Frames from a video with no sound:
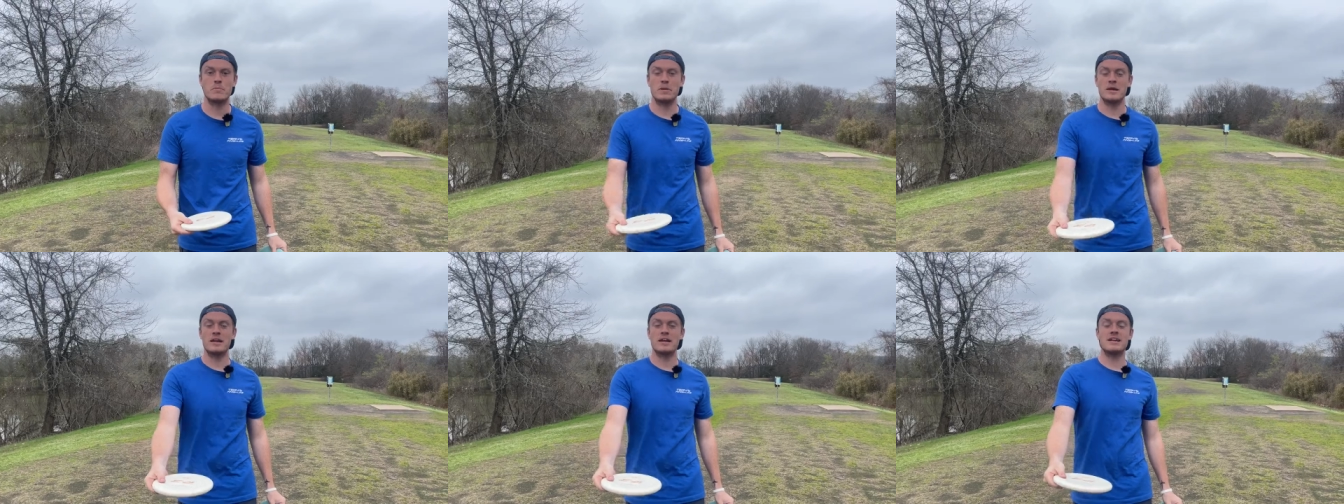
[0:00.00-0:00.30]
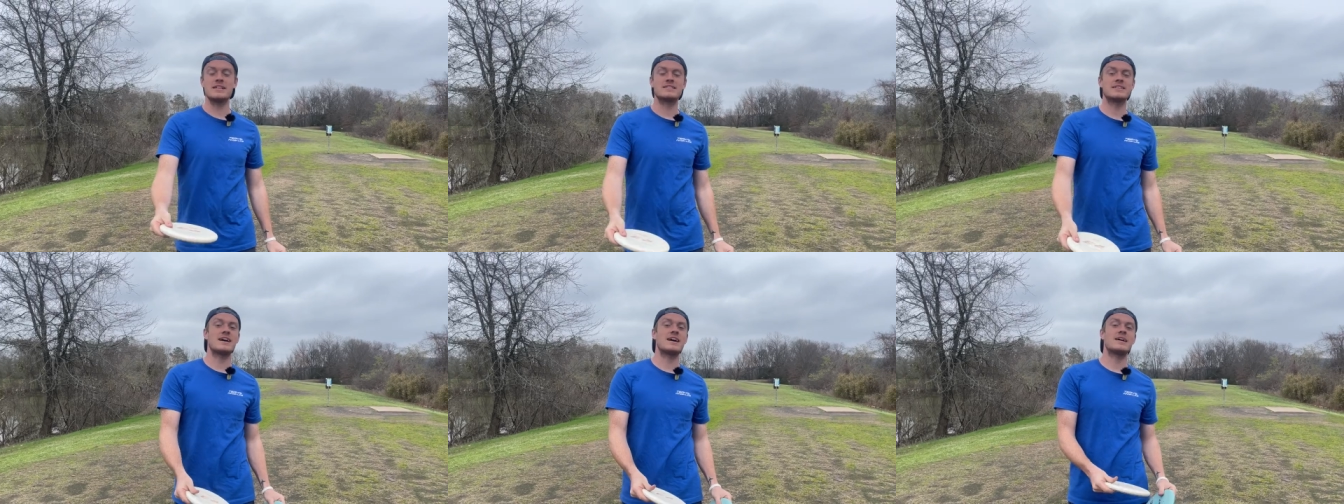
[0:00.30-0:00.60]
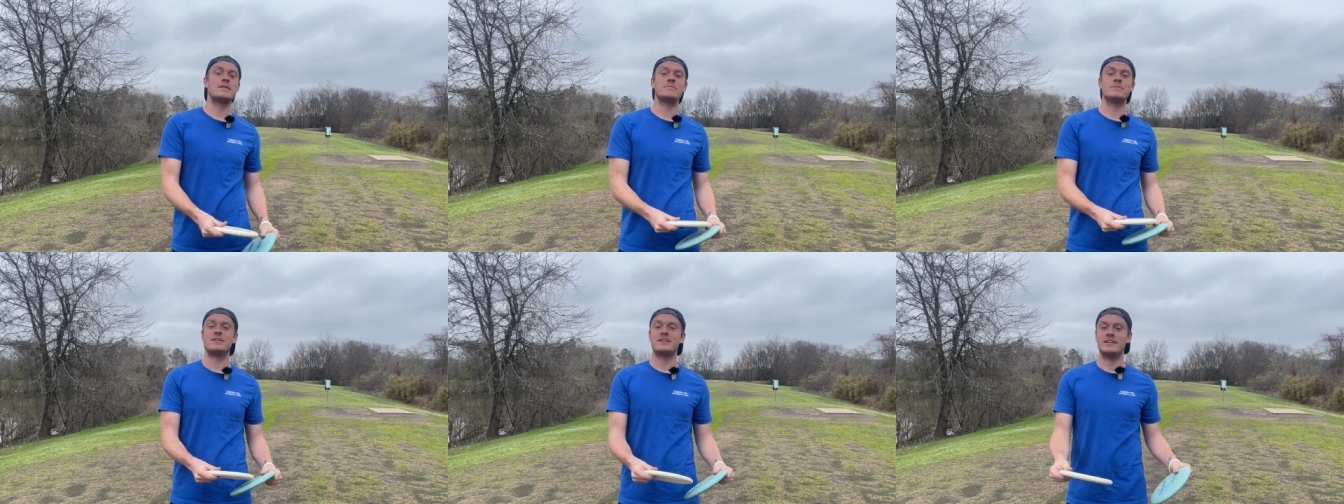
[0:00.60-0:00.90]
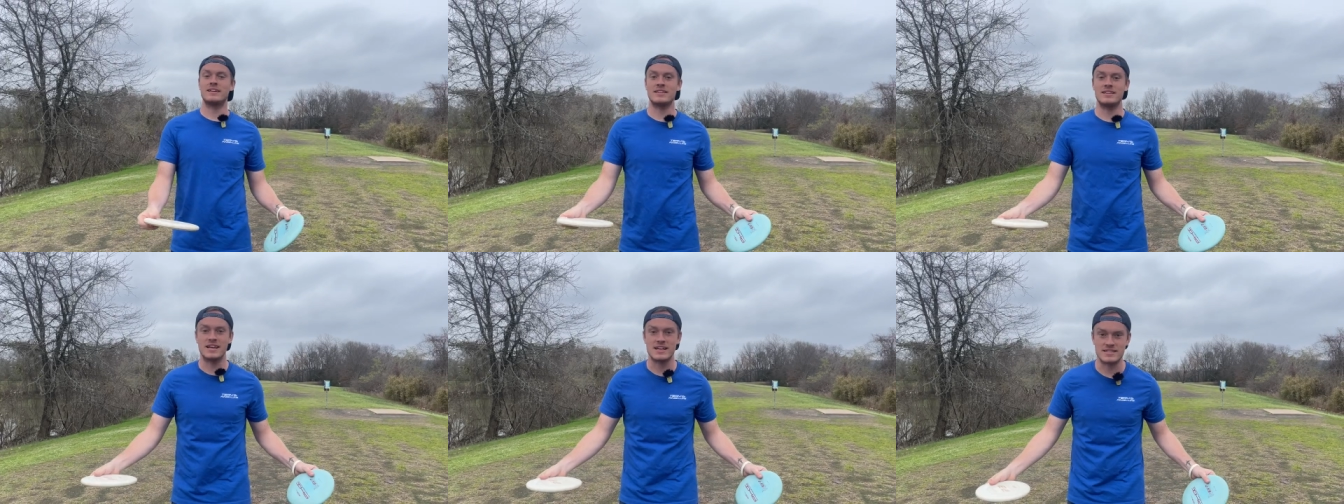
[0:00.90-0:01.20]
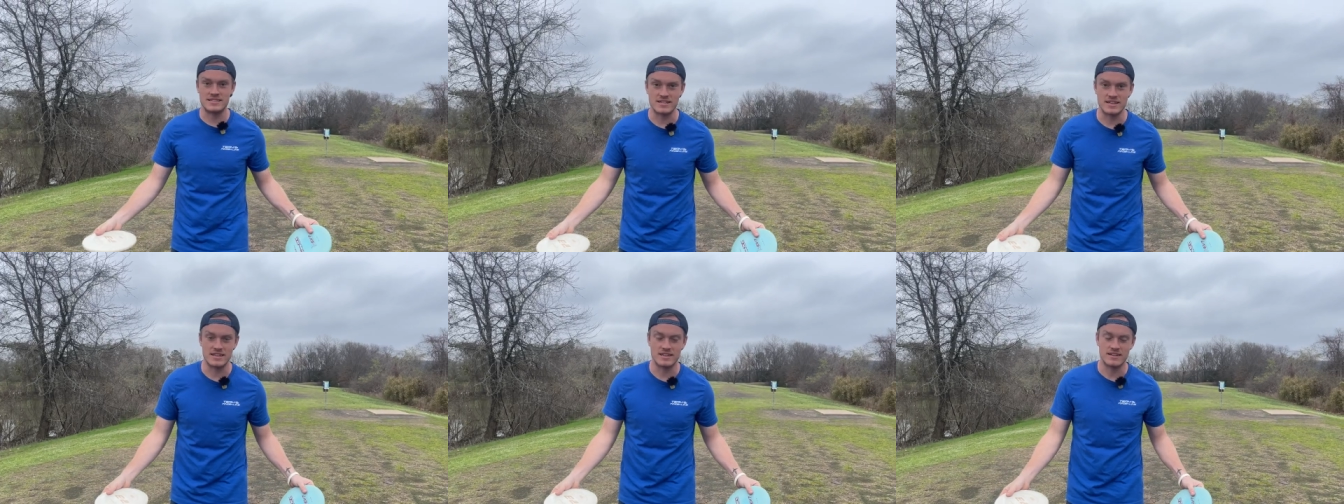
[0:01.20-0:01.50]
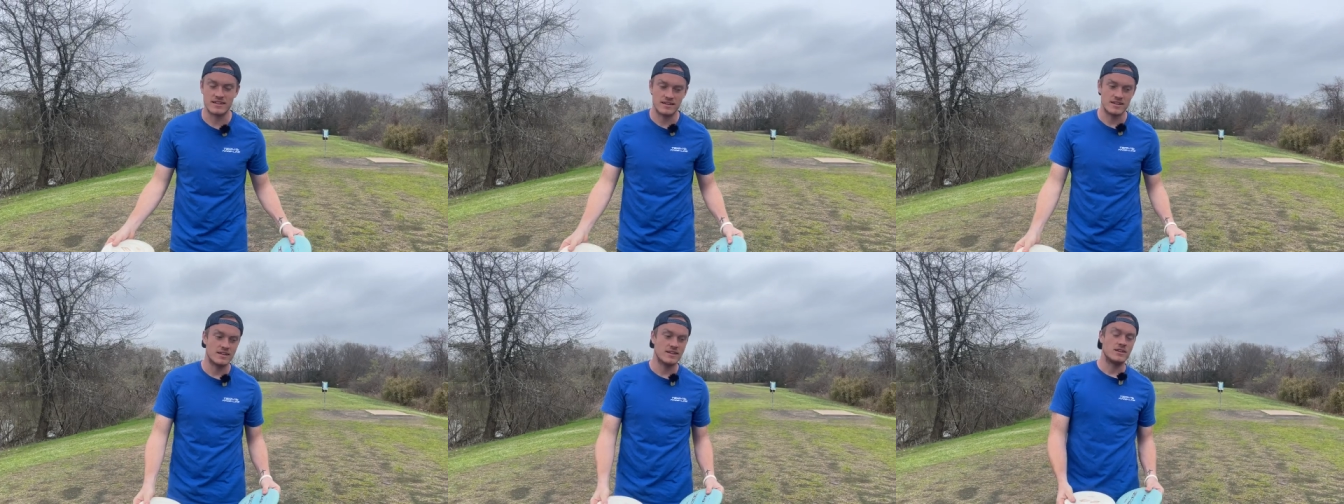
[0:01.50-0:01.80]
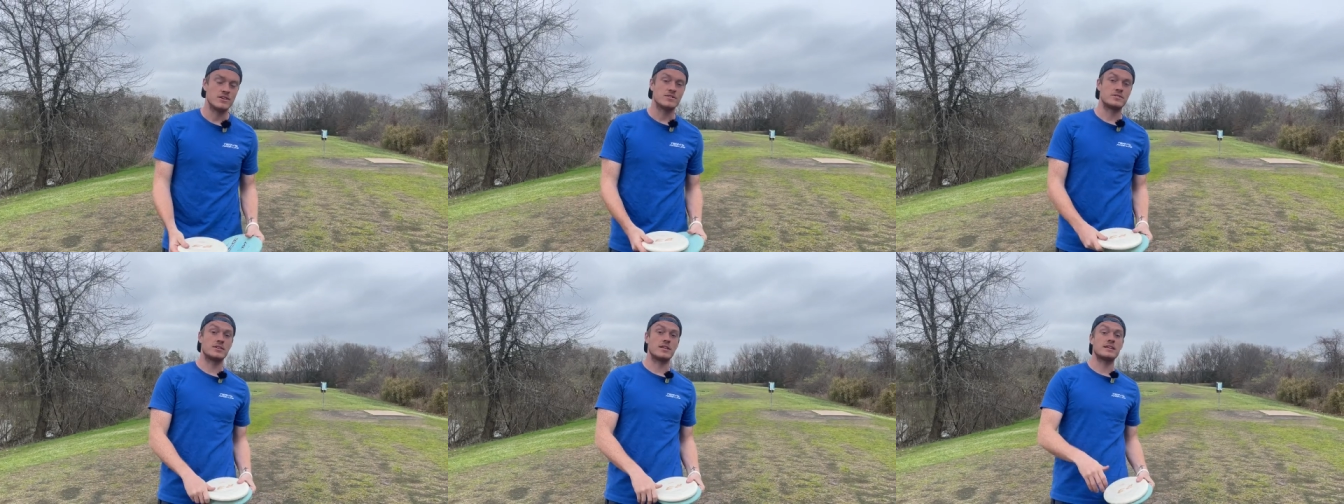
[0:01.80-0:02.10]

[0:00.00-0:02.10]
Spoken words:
putt at a time and that's it. So